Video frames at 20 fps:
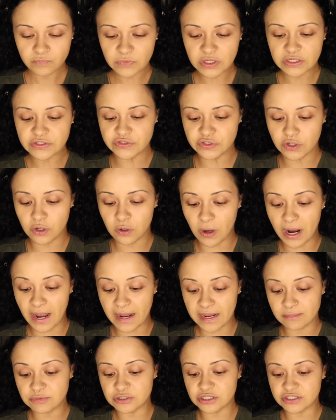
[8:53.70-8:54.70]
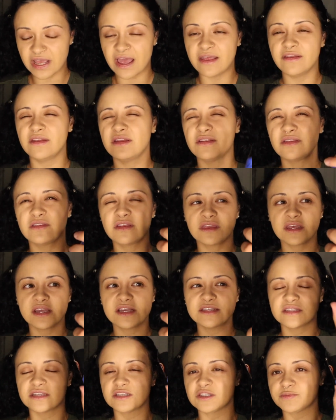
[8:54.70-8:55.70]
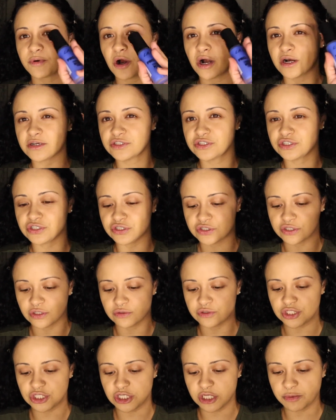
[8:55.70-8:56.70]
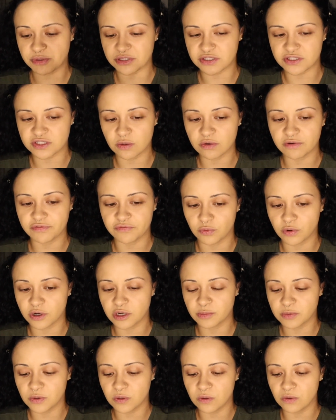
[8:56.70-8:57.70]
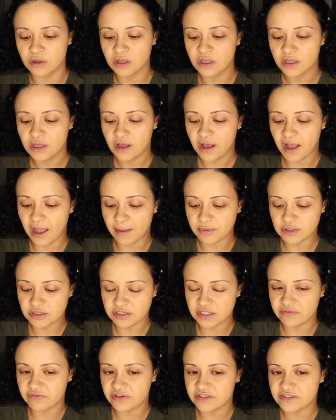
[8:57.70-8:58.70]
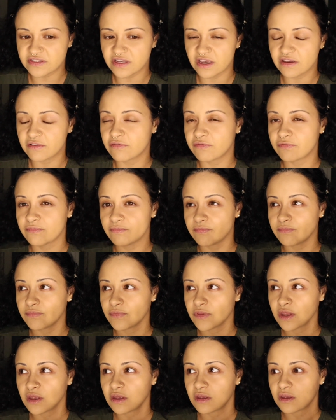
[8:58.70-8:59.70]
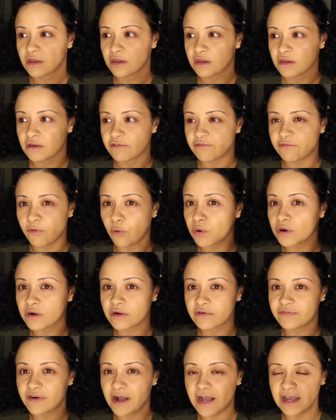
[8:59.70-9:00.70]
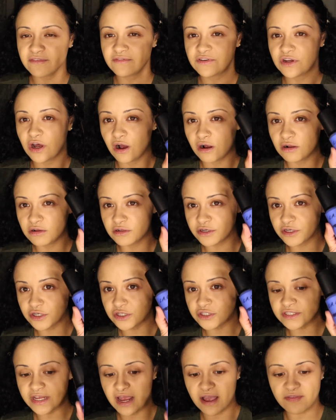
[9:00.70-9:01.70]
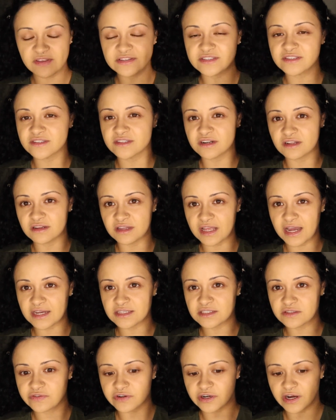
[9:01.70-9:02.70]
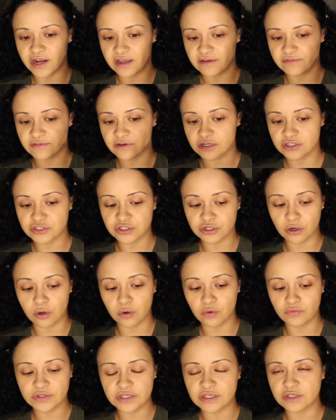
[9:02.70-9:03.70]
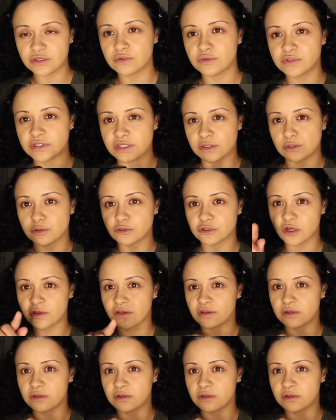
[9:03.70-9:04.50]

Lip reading: So I am just, and the thing is that this product is just so cheap. It's so affordable. I believe it's like $4 or $5, and this is gonna last forever because you're only using, you saw the